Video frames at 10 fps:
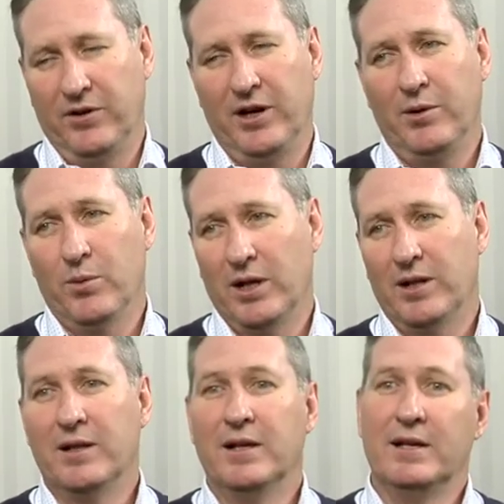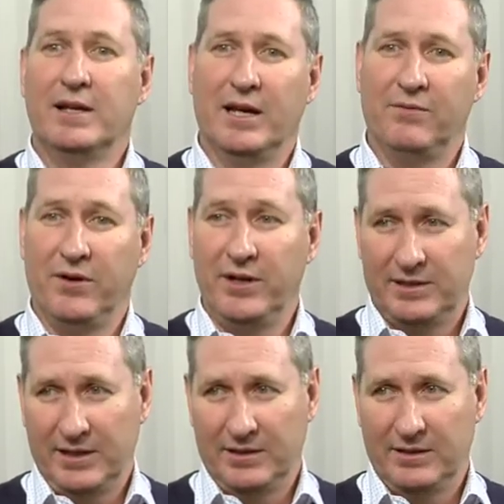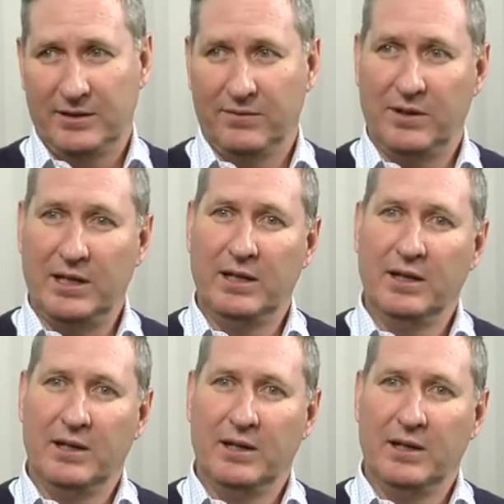very well and very sensitively